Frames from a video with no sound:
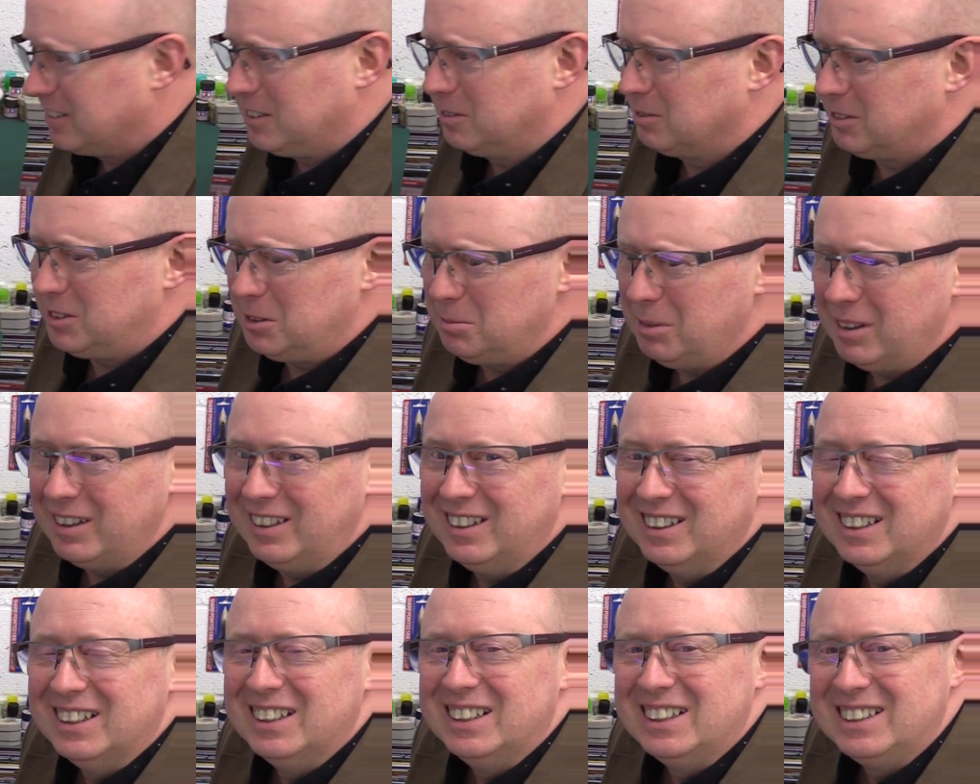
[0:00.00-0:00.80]
said, "What do you mean?"
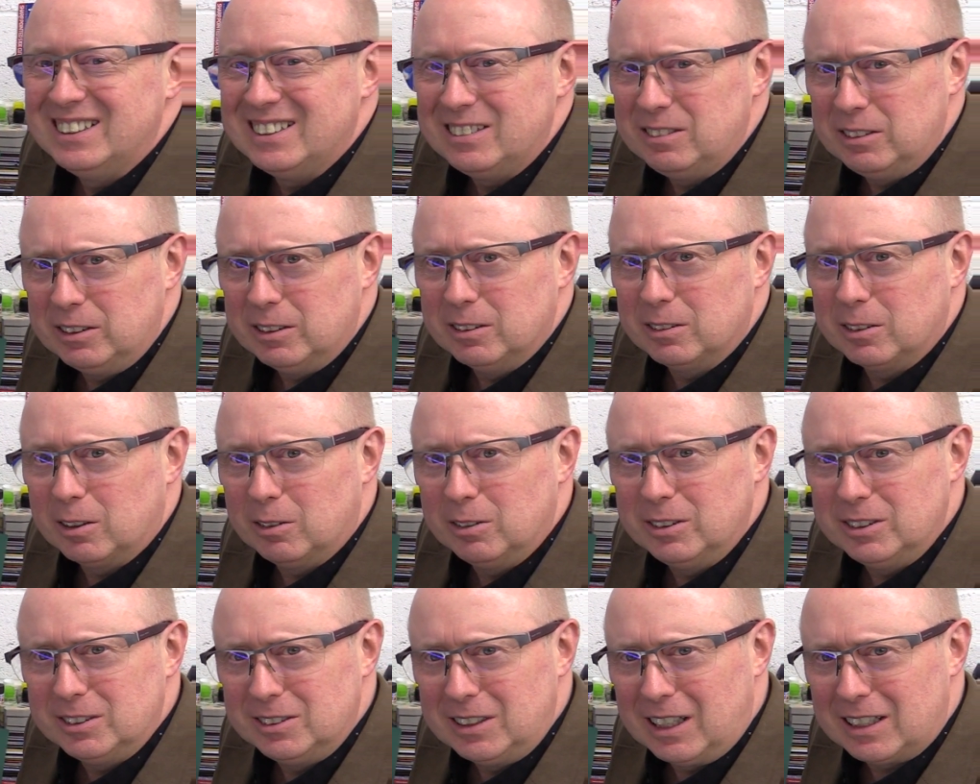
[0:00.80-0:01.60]
He said, "You've got
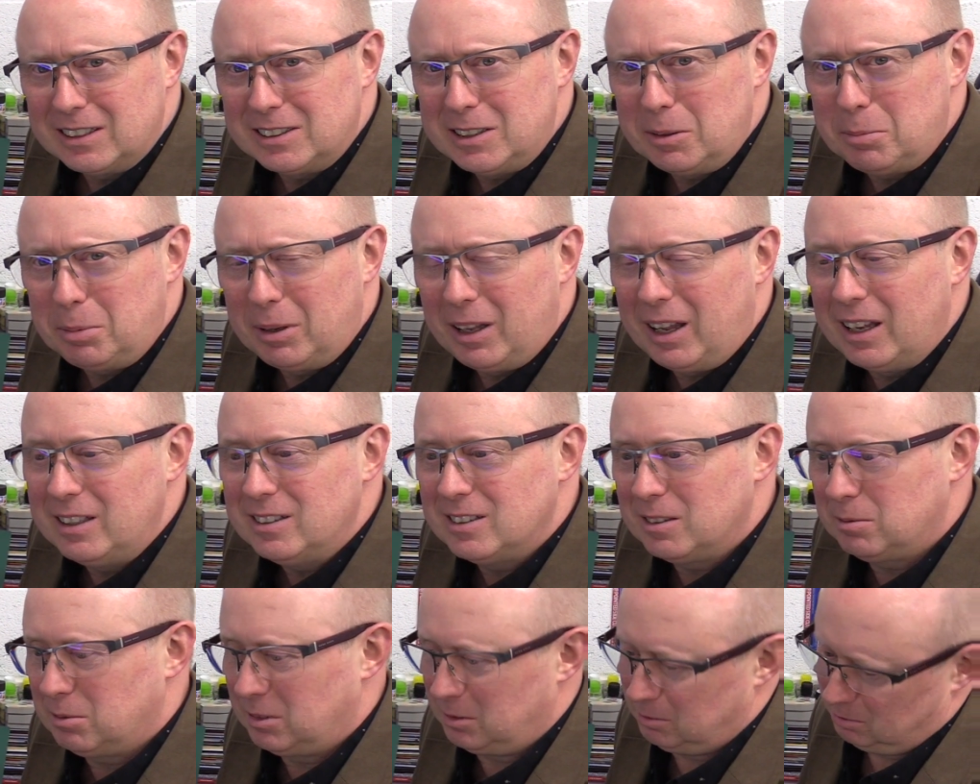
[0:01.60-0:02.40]
all these Nazi
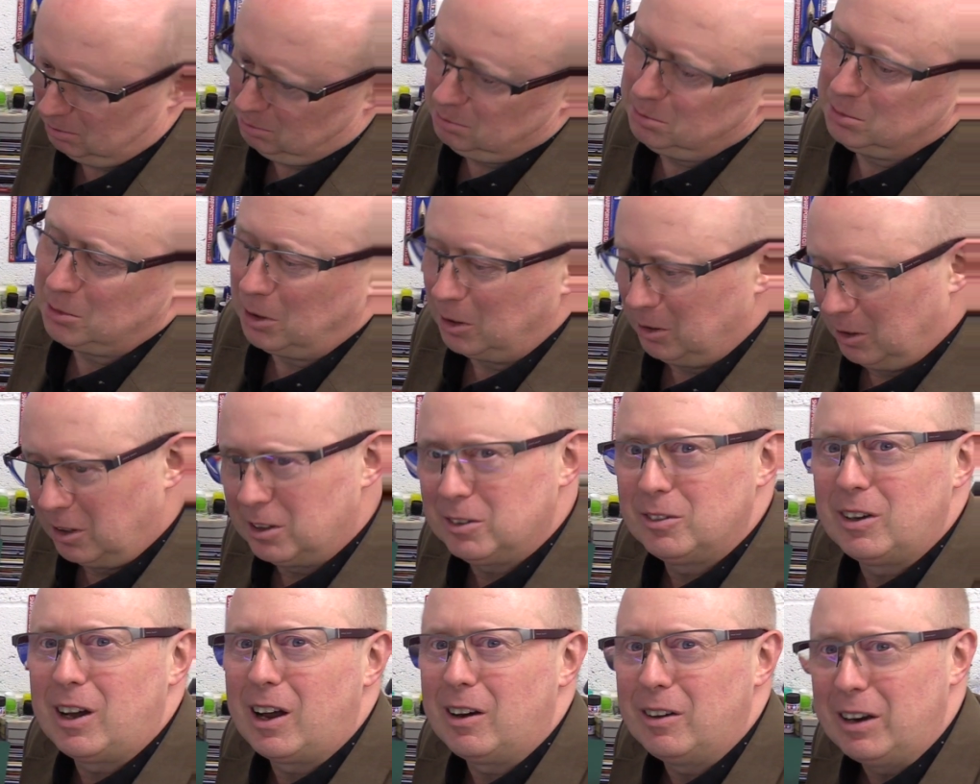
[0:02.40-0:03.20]
planes. we've got a lot
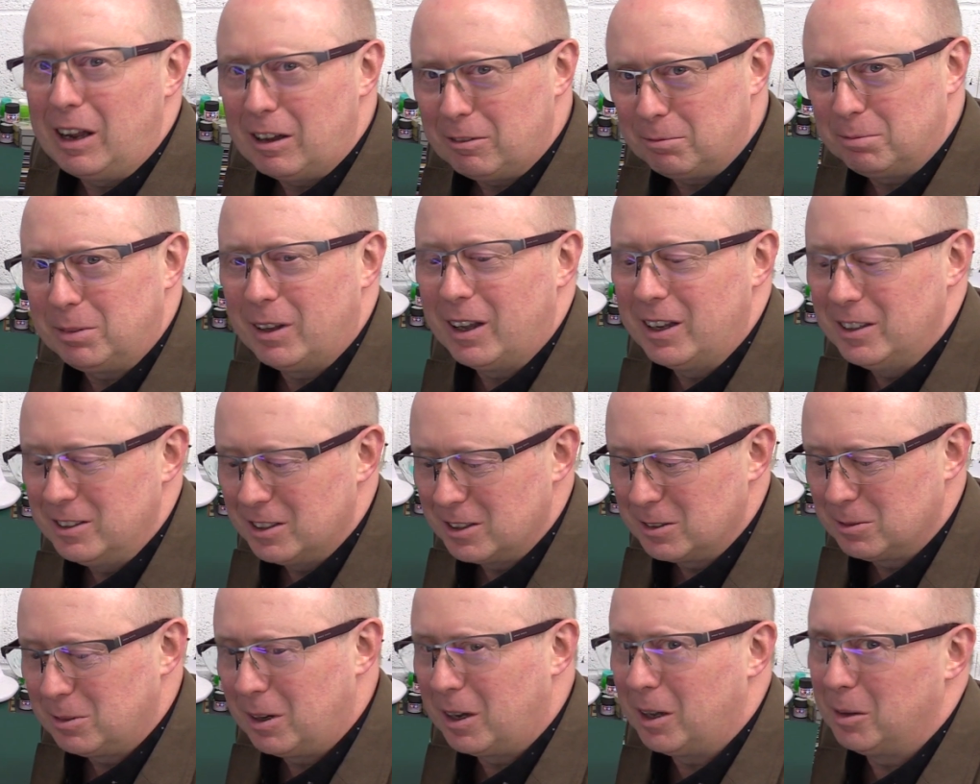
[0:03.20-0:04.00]
of RAF planes
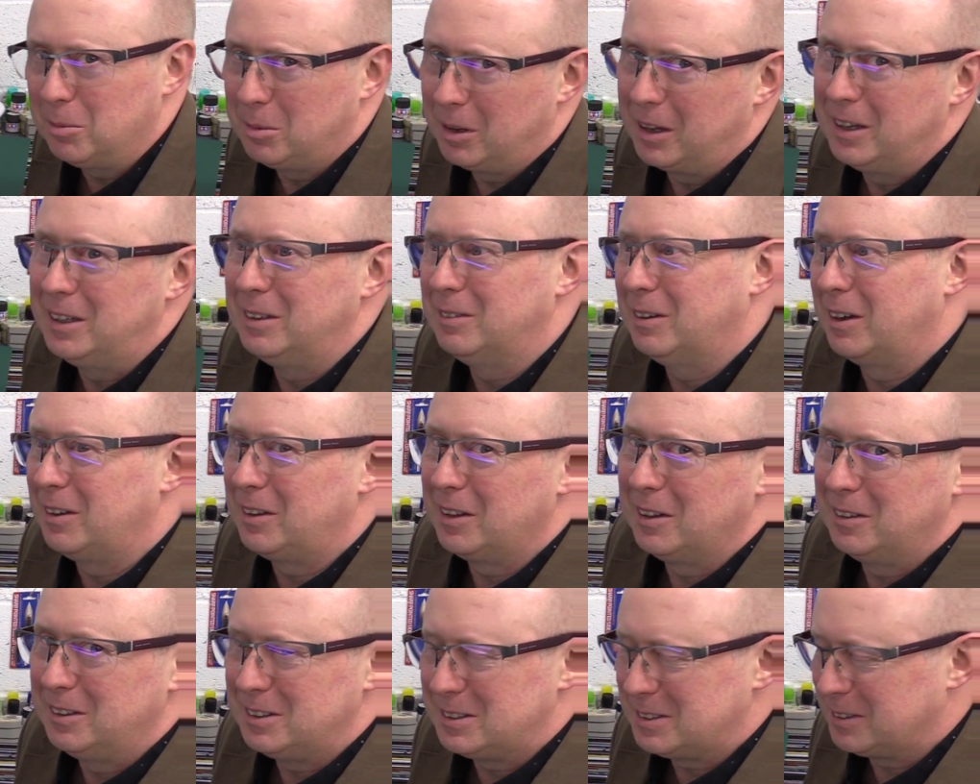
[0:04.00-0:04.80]
as well, but anyway,
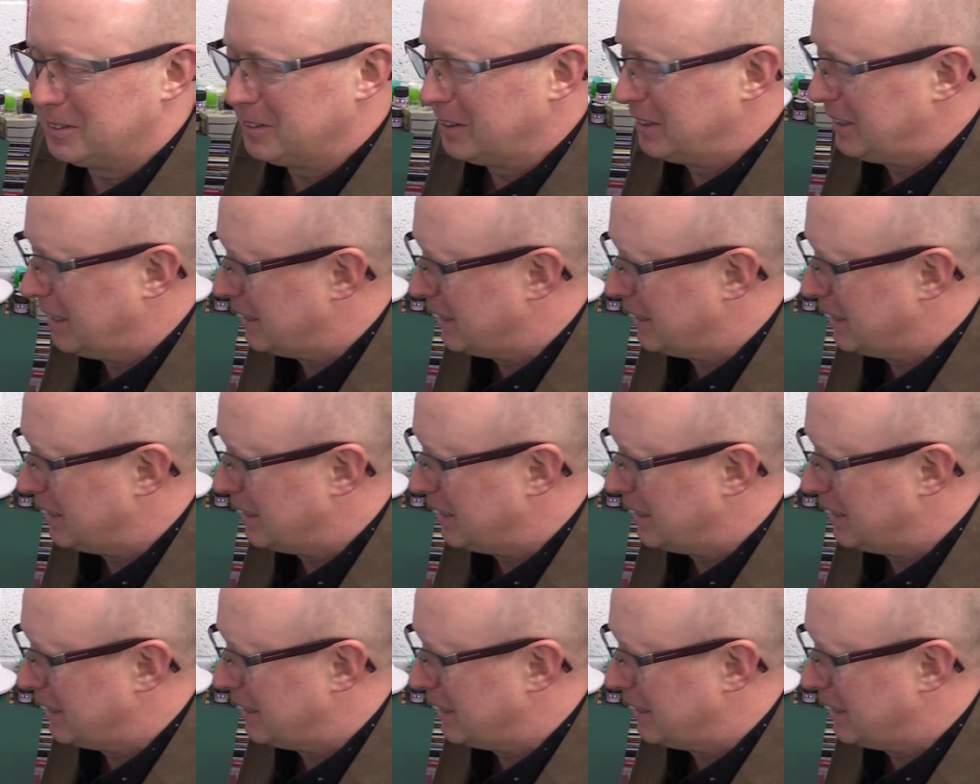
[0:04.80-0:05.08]
they only saw the